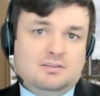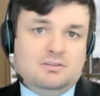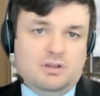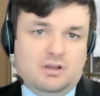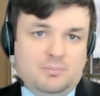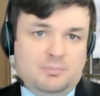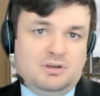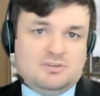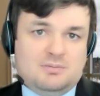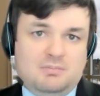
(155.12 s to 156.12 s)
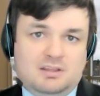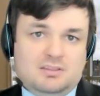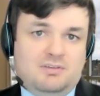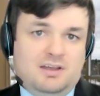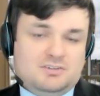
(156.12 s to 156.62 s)
the companies that make
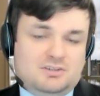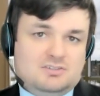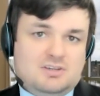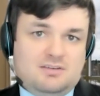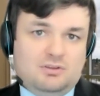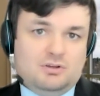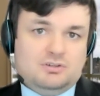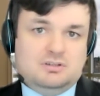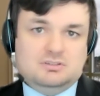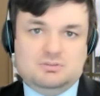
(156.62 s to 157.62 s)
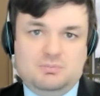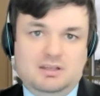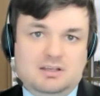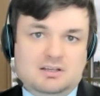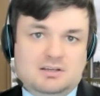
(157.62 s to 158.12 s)
the vaccines have looked into
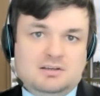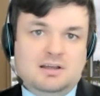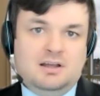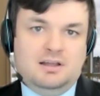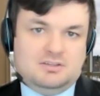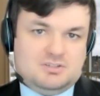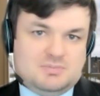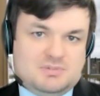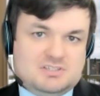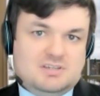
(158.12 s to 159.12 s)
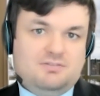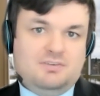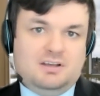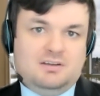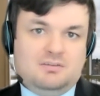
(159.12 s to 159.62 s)
making uh,
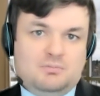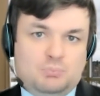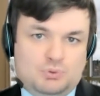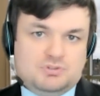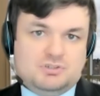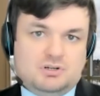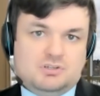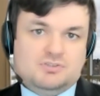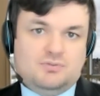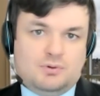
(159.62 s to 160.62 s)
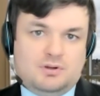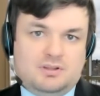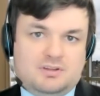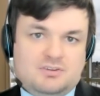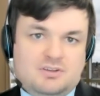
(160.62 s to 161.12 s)
specific boosters for
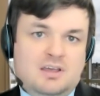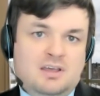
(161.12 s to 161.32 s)
this